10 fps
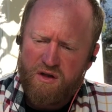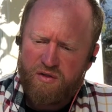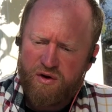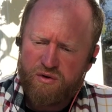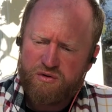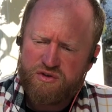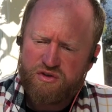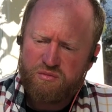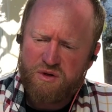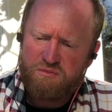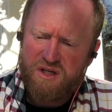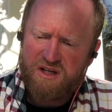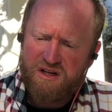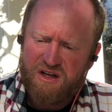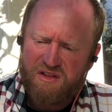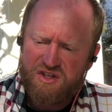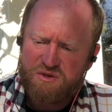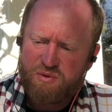those whom we meet in this